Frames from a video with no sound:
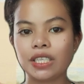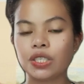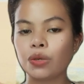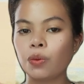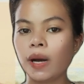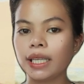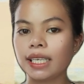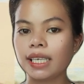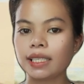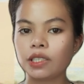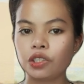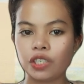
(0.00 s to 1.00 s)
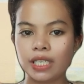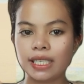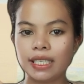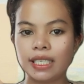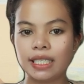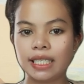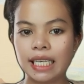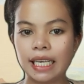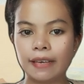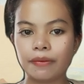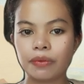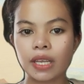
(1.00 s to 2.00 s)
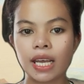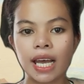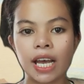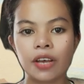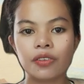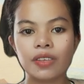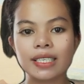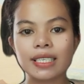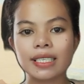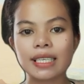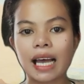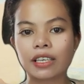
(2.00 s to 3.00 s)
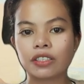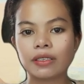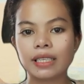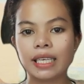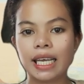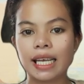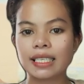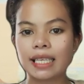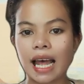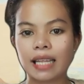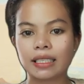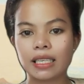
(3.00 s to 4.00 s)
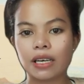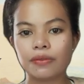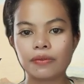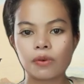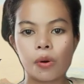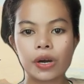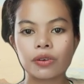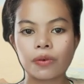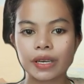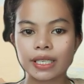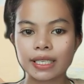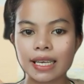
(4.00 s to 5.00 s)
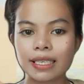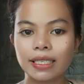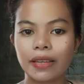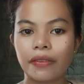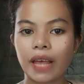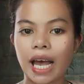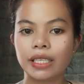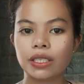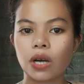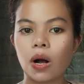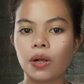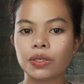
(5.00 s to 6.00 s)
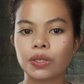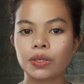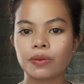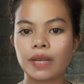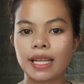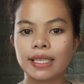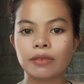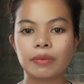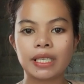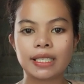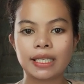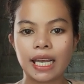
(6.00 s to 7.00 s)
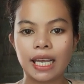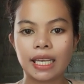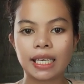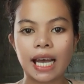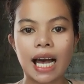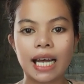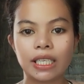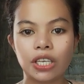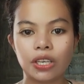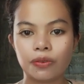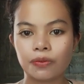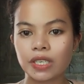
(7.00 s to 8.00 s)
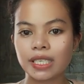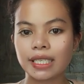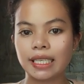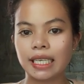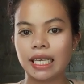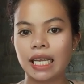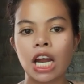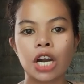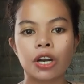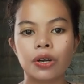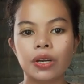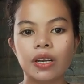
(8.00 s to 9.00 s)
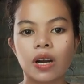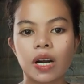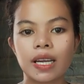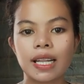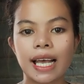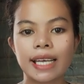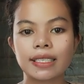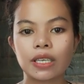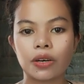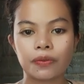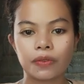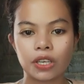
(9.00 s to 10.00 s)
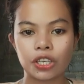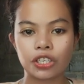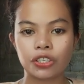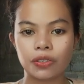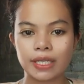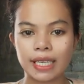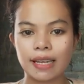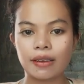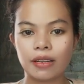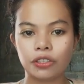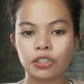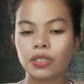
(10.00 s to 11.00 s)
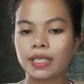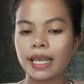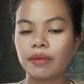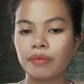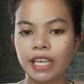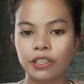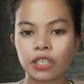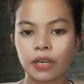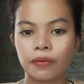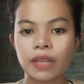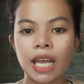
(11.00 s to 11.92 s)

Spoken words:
So, what is GEC? This is actually a set of core courses that all students must take at university, regardless of their chosen major.